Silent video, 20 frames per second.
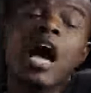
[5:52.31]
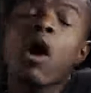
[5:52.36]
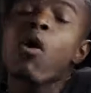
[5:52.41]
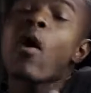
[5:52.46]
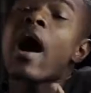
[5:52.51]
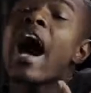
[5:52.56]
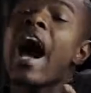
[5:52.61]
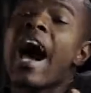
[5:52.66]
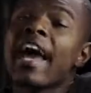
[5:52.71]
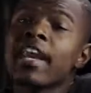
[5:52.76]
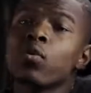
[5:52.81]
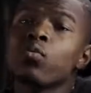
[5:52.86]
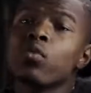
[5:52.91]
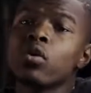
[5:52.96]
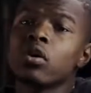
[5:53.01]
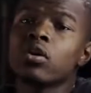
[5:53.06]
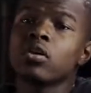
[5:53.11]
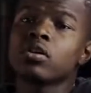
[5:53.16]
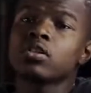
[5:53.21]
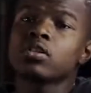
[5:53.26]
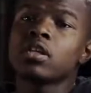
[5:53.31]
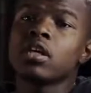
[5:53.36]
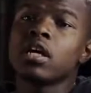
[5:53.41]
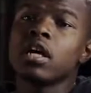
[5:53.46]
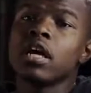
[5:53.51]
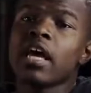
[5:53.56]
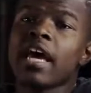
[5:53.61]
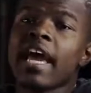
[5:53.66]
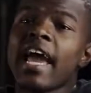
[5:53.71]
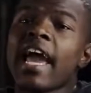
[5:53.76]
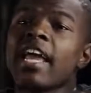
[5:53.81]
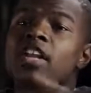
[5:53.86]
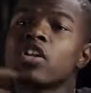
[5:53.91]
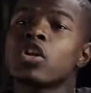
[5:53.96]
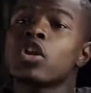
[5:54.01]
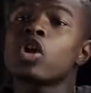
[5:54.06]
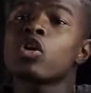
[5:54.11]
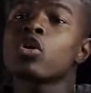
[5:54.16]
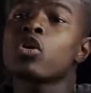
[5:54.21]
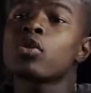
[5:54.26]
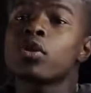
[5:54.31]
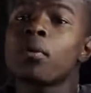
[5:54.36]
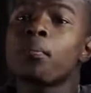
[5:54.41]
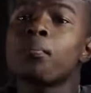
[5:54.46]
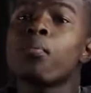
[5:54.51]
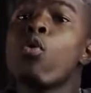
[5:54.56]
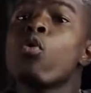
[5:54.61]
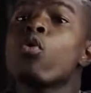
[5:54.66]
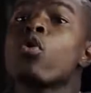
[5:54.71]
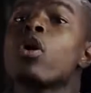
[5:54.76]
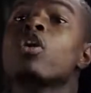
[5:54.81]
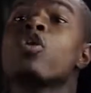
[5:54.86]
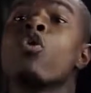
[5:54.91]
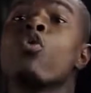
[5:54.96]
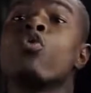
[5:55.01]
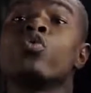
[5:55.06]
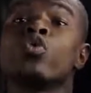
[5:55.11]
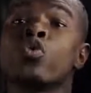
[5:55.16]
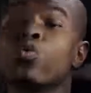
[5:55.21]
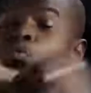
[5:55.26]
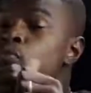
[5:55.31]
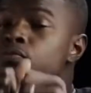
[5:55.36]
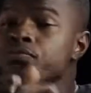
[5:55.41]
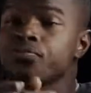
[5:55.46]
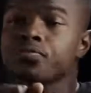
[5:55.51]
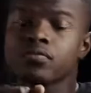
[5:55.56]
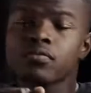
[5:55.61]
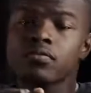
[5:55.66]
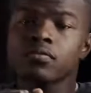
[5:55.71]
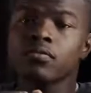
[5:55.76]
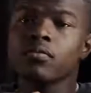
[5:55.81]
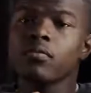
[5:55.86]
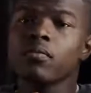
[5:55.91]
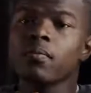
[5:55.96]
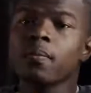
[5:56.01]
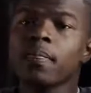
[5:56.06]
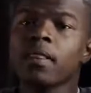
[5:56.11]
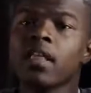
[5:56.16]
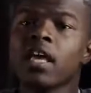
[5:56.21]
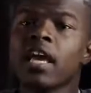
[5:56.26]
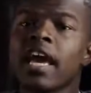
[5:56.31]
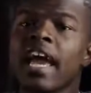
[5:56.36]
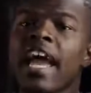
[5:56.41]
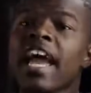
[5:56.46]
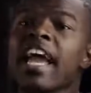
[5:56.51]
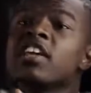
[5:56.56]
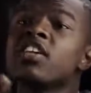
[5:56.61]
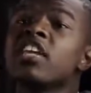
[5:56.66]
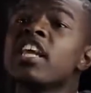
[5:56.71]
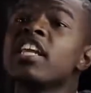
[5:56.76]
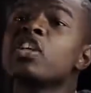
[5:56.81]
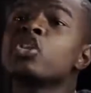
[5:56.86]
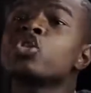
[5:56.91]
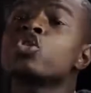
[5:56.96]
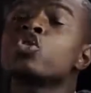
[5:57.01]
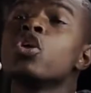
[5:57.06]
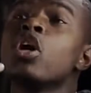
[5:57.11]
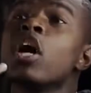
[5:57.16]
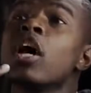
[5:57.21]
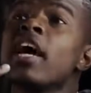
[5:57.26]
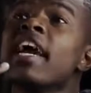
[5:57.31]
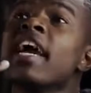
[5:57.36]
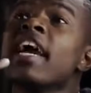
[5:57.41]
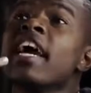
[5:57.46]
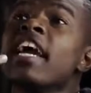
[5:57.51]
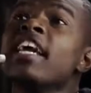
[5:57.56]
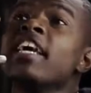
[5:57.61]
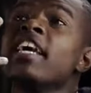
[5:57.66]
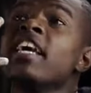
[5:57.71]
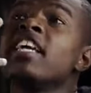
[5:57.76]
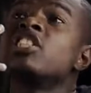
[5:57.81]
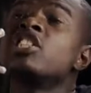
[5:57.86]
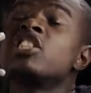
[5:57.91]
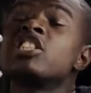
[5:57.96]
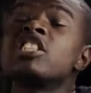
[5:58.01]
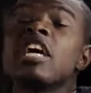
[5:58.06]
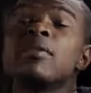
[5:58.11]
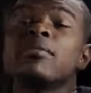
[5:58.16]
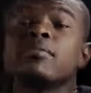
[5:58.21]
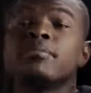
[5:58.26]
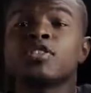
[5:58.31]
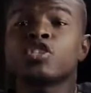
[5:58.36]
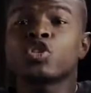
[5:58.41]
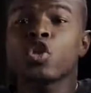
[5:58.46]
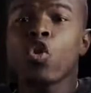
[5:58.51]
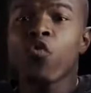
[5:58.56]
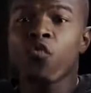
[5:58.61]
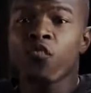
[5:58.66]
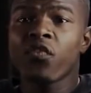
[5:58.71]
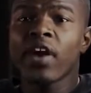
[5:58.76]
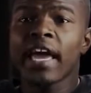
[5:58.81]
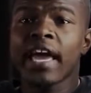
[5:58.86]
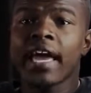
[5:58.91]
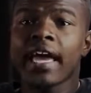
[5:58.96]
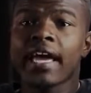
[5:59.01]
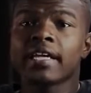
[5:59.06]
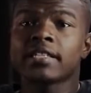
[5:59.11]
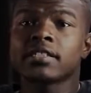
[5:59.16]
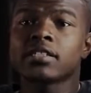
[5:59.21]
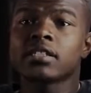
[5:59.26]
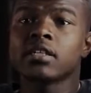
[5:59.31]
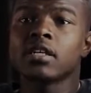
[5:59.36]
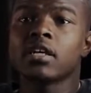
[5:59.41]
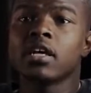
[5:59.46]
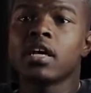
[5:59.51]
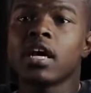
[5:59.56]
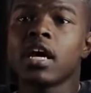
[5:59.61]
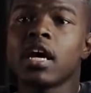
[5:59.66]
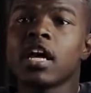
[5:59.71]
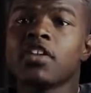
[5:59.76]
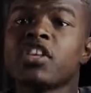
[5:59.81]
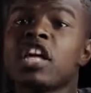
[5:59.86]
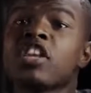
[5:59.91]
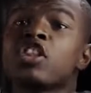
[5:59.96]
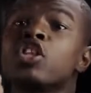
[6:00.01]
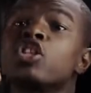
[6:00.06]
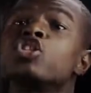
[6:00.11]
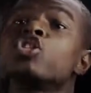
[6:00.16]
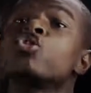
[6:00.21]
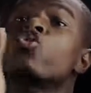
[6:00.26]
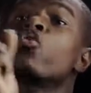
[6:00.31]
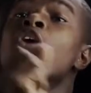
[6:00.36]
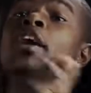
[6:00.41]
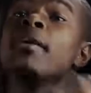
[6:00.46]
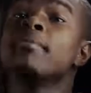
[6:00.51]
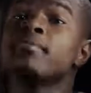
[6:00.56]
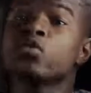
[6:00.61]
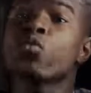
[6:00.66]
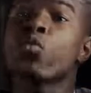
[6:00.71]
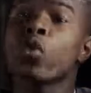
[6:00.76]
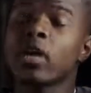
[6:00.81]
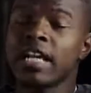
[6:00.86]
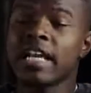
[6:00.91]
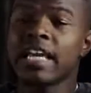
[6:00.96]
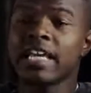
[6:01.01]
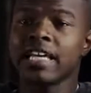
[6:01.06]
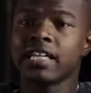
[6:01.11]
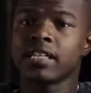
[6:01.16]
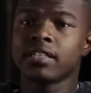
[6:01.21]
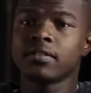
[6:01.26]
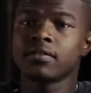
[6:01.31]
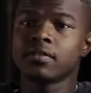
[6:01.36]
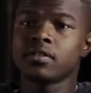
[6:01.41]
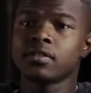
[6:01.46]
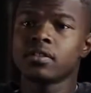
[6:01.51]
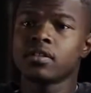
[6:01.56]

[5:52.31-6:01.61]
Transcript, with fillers: That's how hot it was. And the, the portal closed. And then the, he, he sent them so fast that the screams were late.